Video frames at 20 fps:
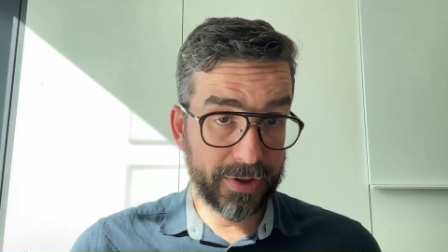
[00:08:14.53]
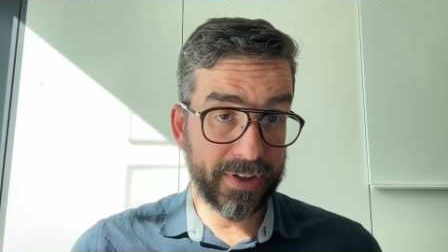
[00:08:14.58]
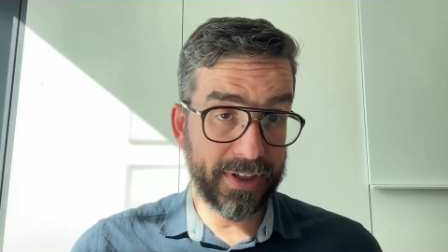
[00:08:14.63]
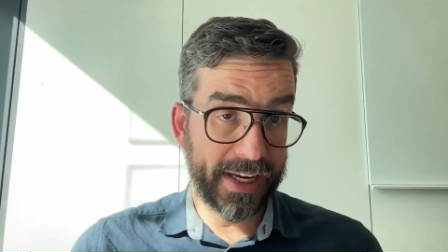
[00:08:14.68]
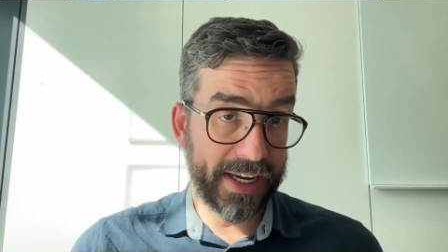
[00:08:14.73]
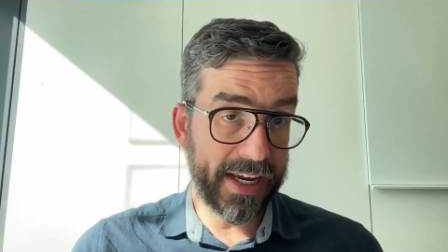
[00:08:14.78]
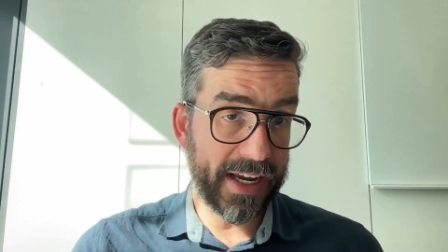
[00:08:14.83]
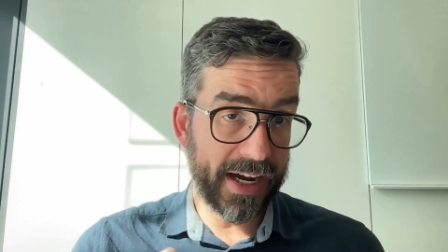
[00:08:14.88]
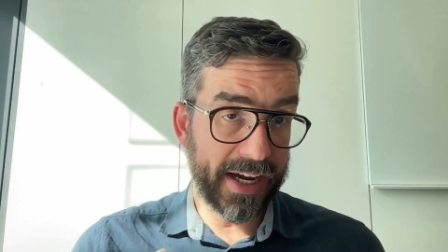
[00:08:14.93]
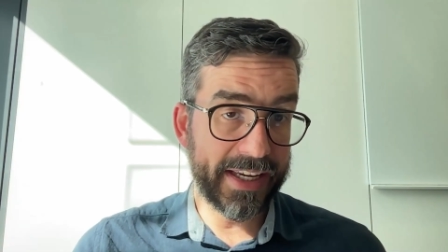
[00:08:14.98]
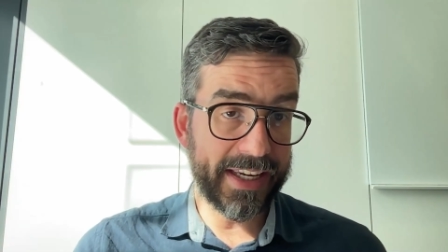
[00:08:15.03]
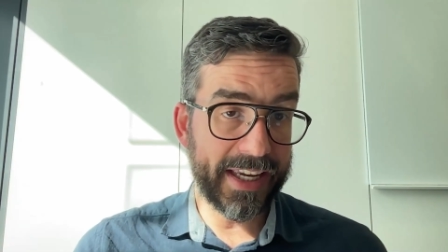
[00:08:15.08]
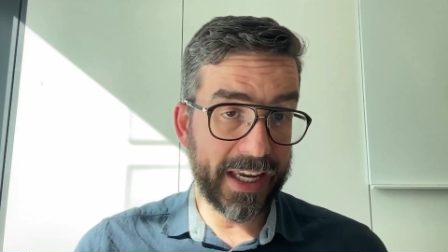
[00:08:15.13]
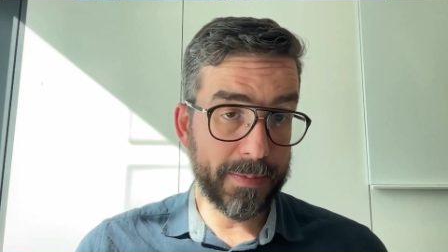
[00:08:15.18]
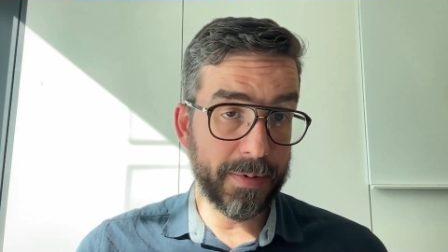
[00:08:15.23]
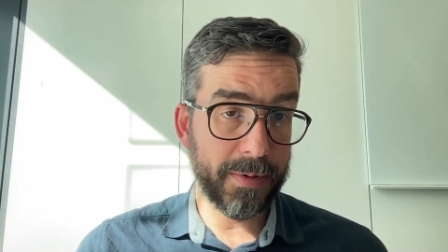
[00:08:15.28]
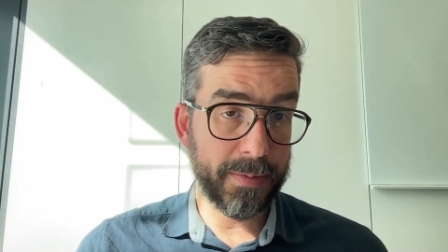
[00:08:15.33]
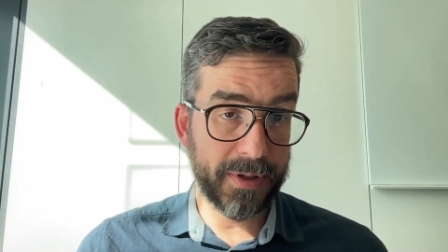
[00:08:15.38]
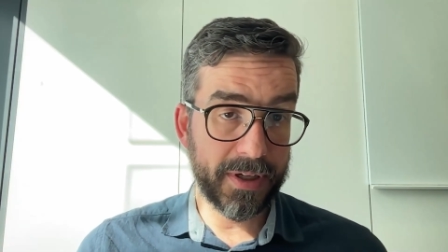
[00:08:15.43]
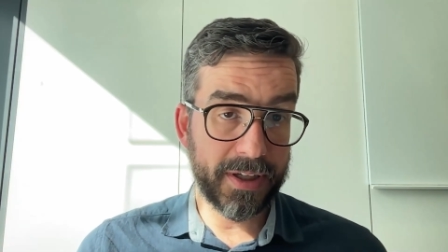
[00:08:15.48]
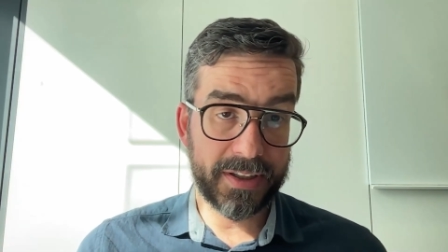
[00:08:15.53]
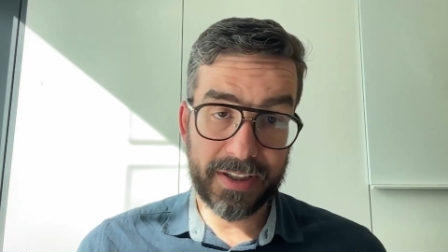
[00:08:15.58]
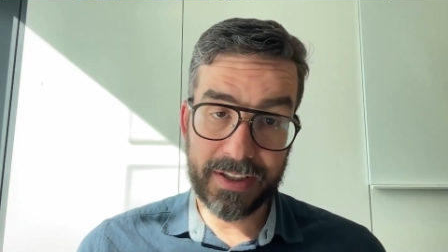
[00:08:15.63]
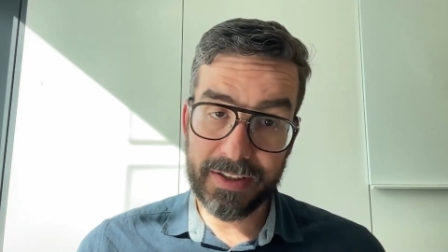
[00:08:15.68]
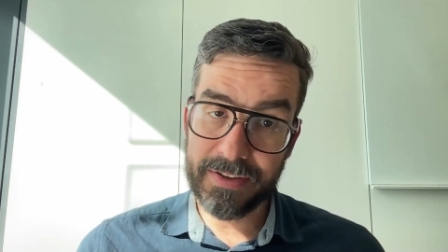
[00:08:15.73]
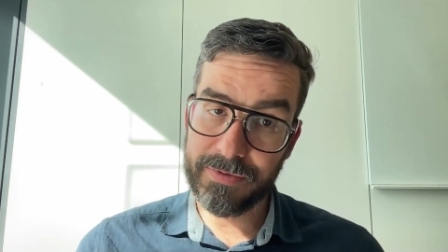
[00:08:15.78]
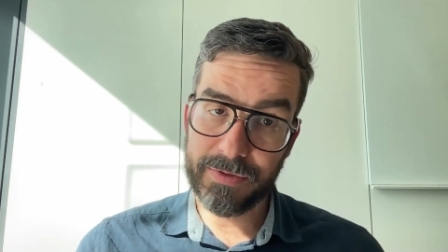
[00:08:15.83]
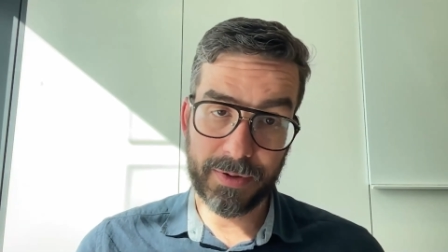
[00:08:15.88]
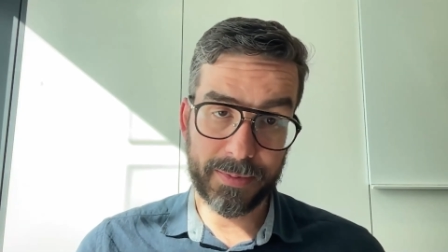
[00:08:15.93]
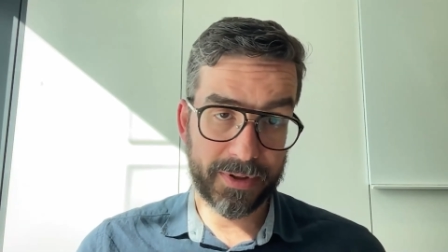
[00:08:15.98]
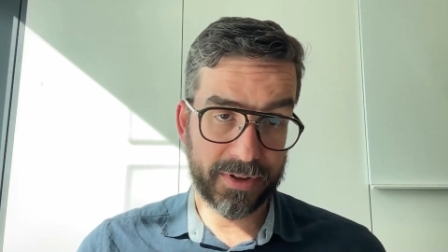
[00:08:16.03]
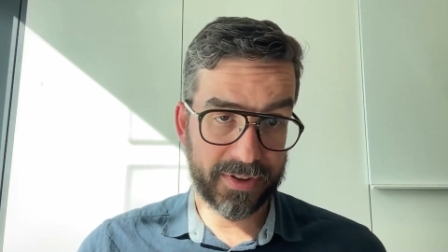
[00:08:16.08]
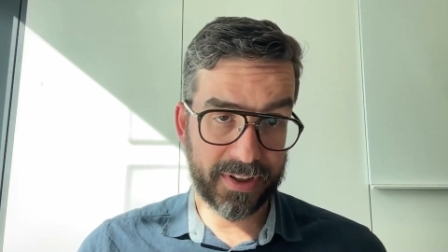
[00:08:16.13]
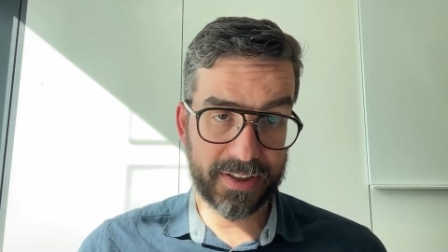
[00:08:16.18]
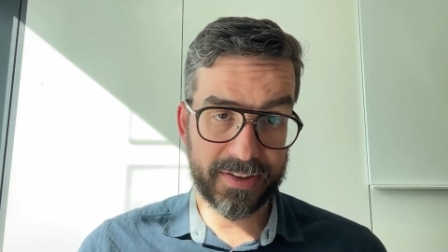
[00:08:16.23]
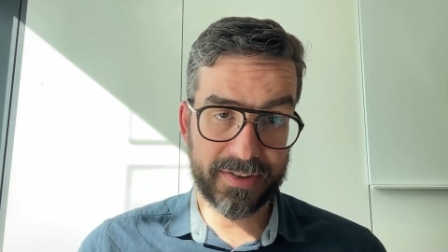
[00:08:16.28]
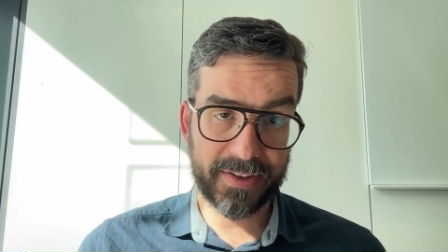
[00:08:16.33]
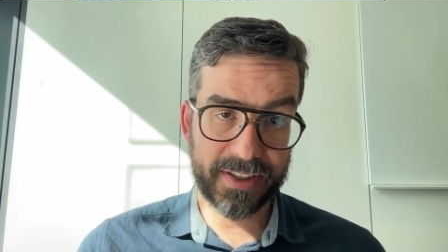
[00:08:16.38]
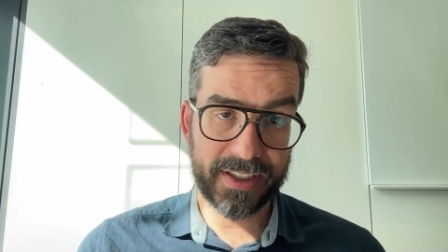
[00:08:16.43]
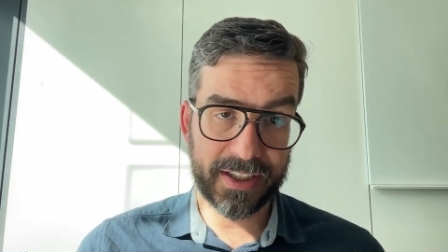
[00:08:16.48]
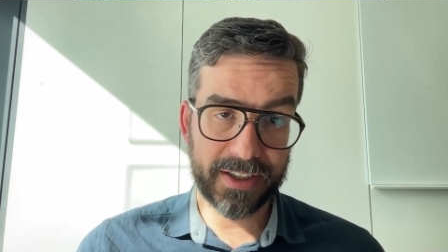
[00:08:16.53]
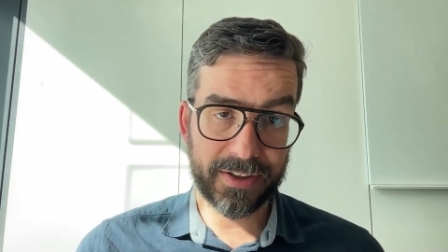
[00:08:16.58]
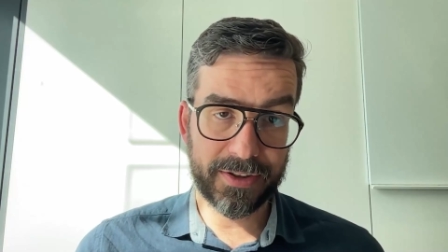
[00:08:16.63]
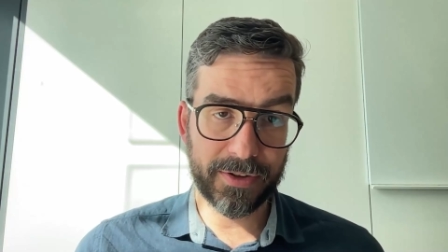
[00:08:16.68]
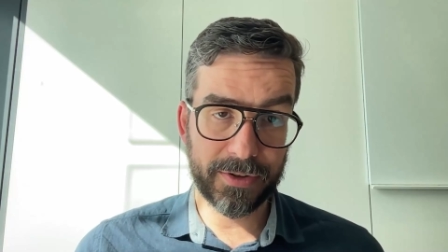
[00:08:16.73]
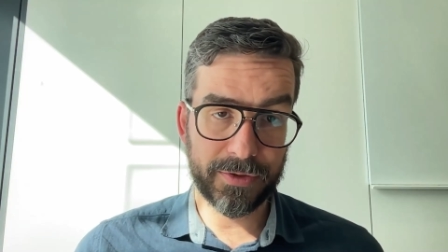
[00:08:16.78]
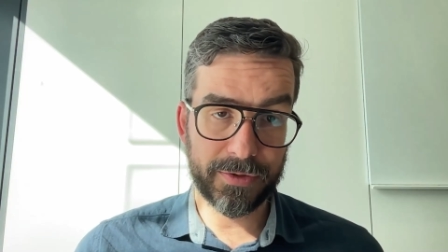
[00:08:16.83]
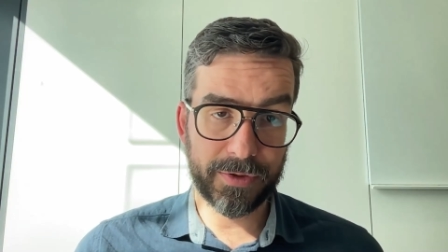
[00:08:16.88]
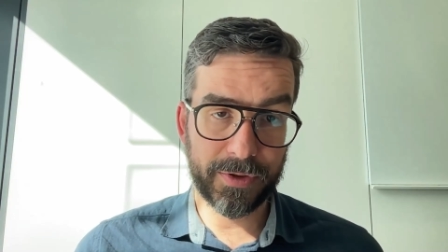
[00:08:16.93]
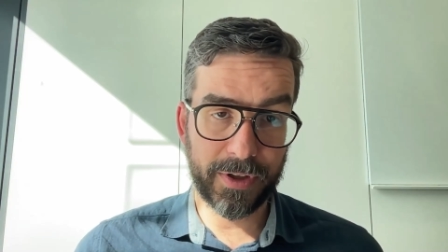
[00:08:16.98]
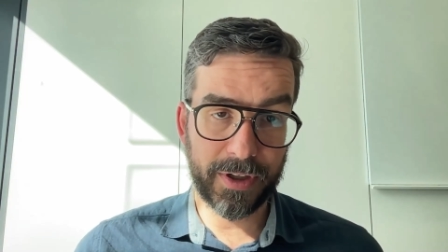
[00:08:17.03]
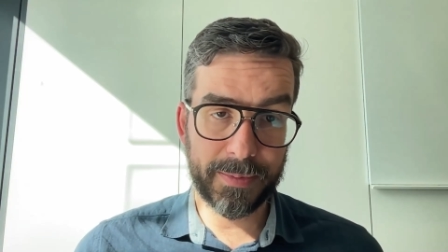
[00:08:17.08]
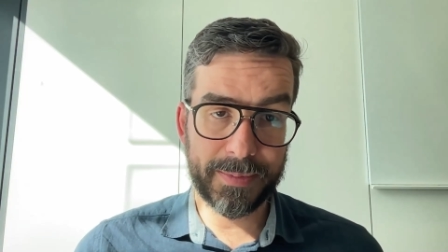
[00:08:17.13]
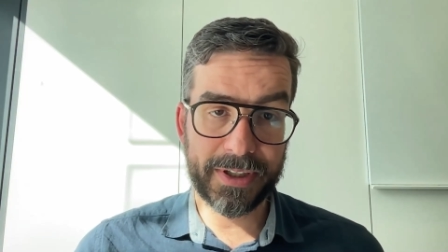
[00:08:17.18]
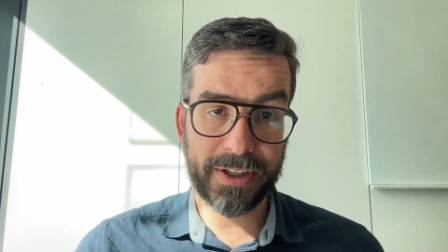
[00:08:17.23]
AI capabilities from a sensing and a control,